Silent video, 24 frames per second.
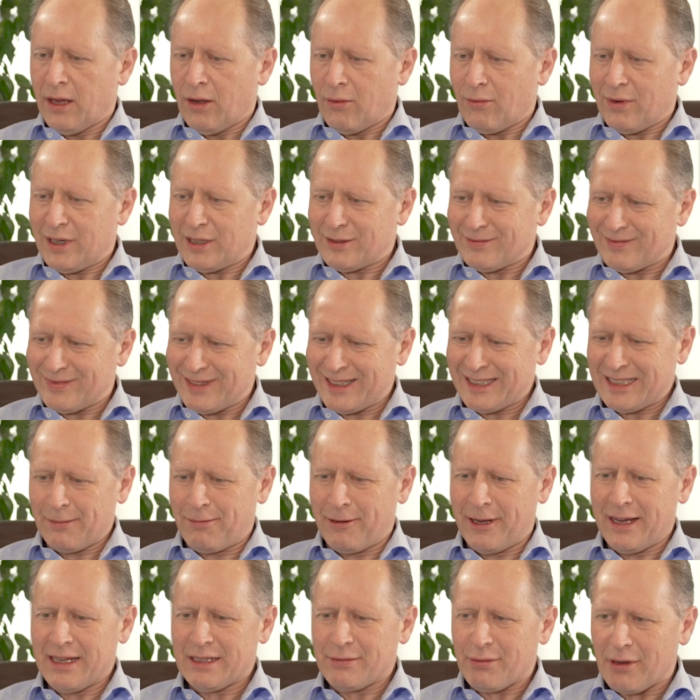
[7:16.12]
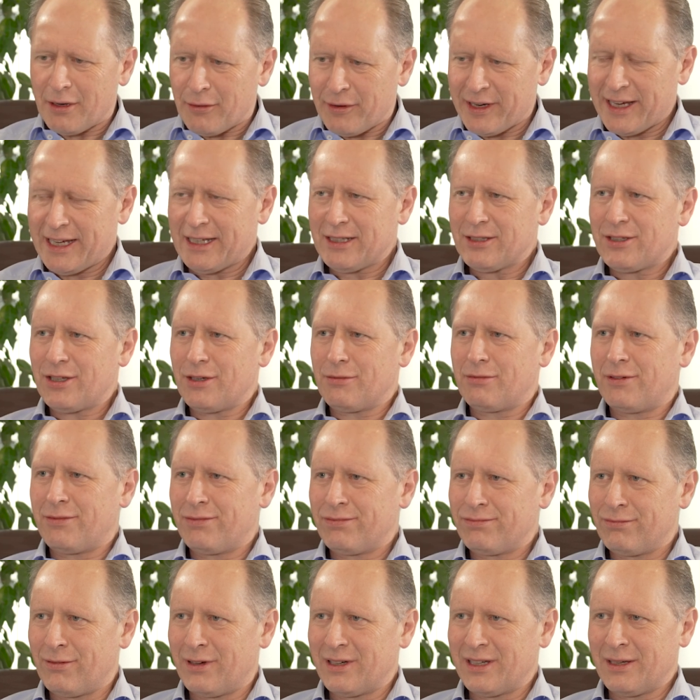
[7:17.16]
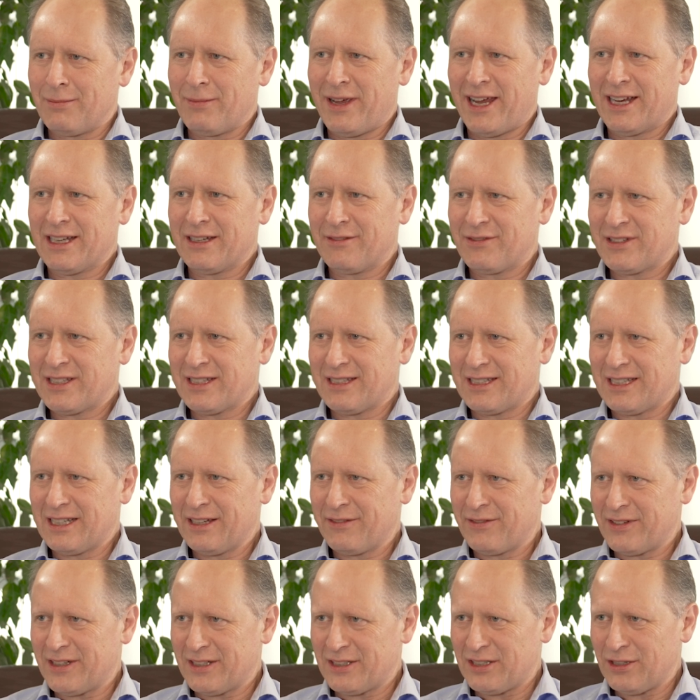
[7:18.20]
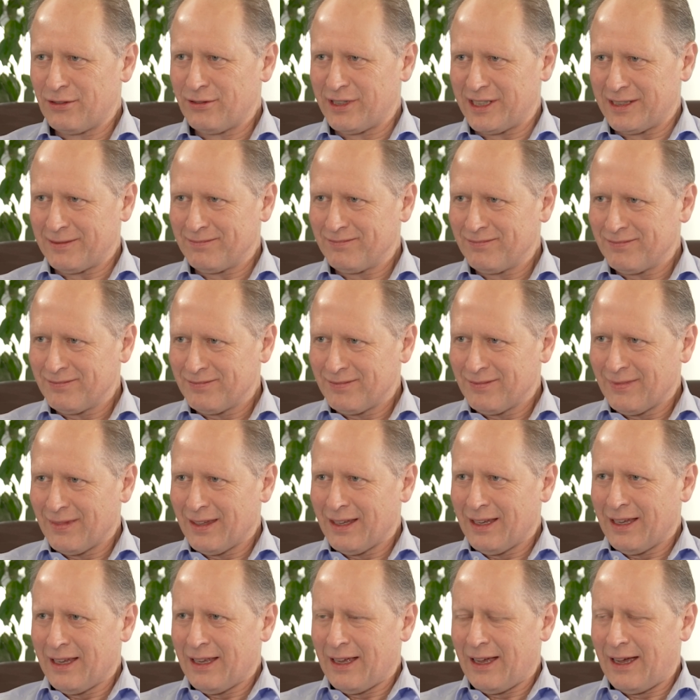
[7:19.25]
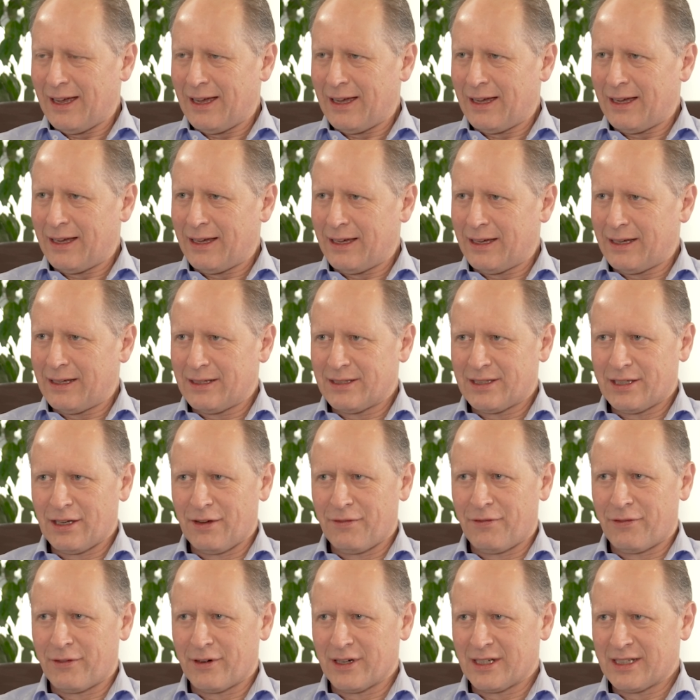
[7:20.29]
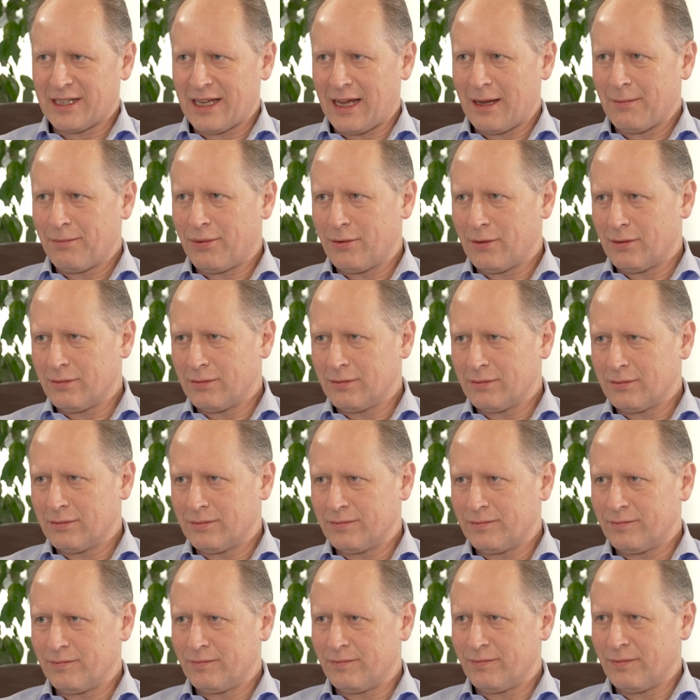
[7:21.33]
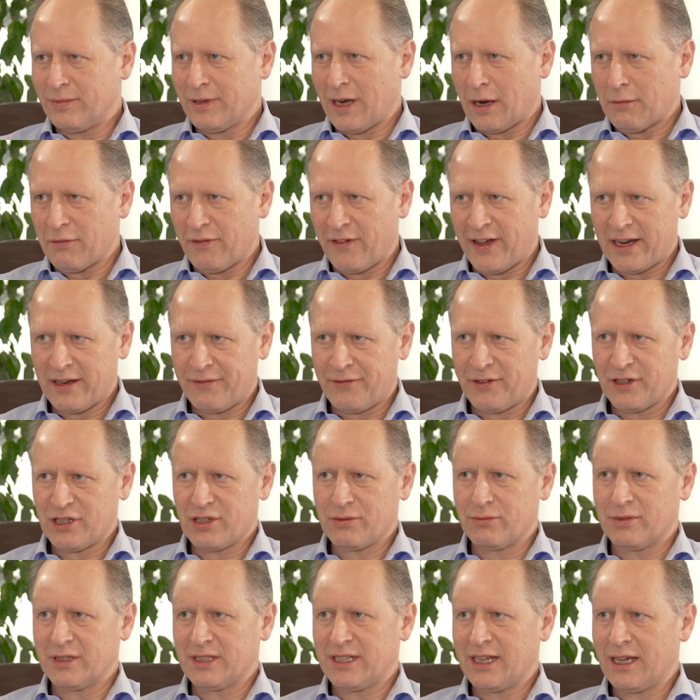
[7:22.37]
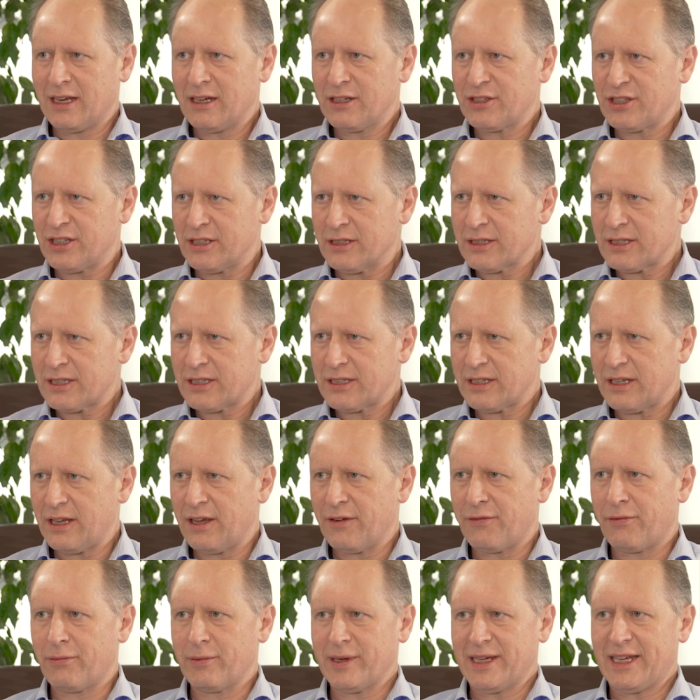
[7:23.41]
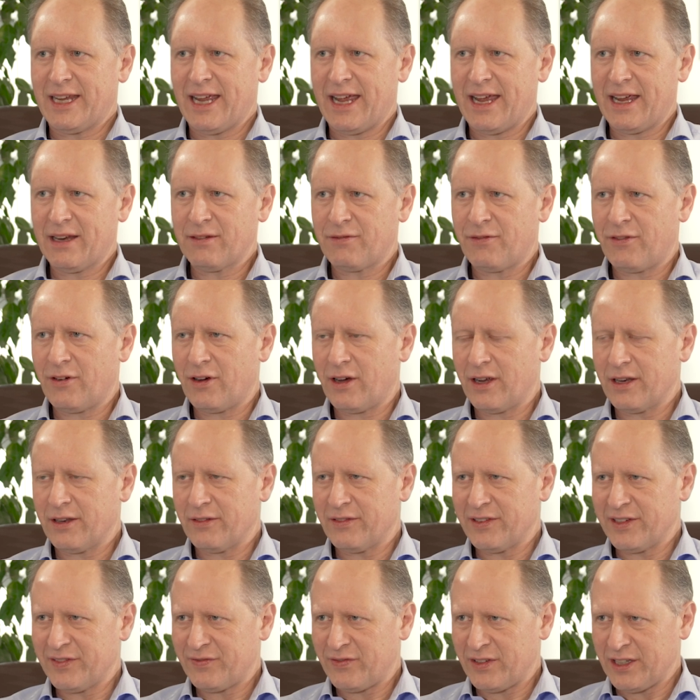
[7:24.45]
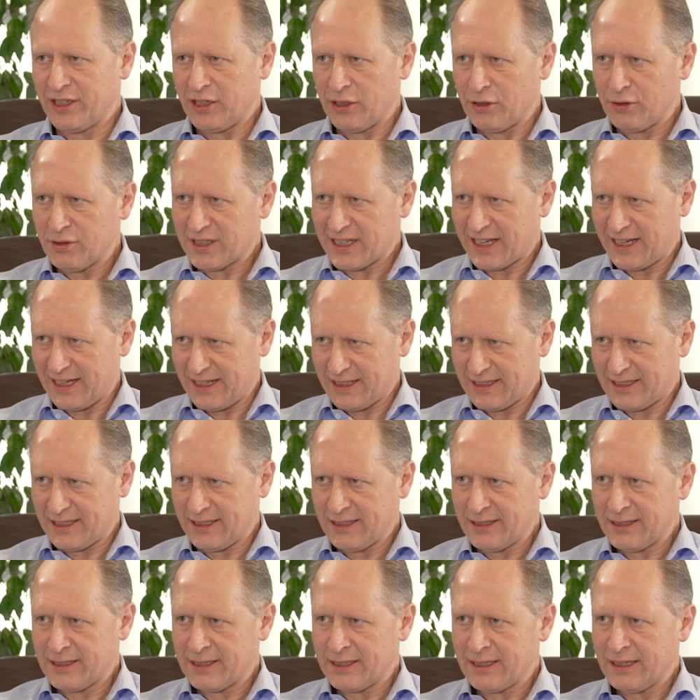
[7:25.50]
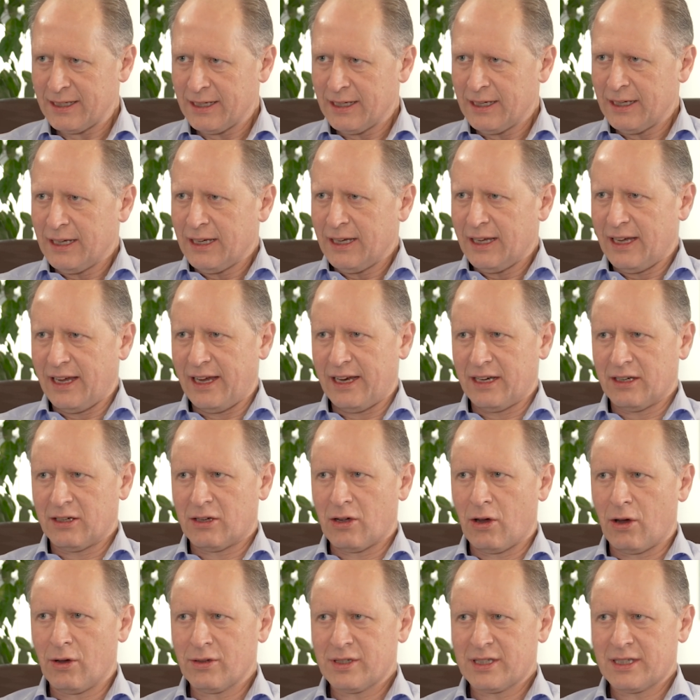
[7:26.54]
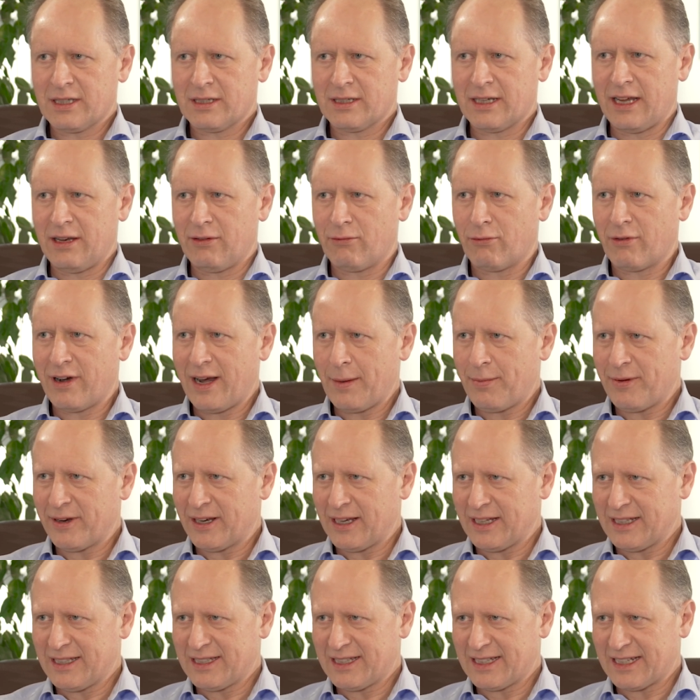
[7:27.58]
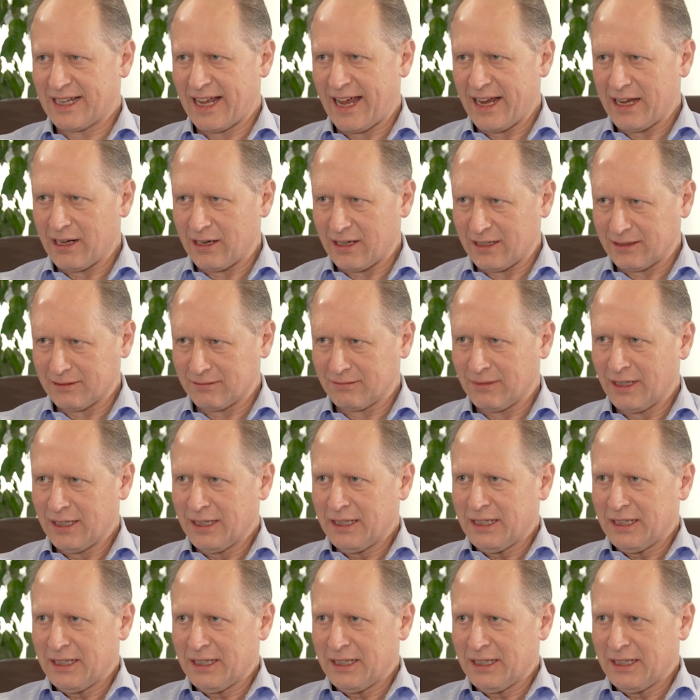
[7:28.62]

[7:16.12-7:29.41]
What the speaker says: Well, it depends where we enter with what the Magnificent Seven are doing. So, for example, with artificial intelligence, if we can find the use cases and costs can rapidly scale and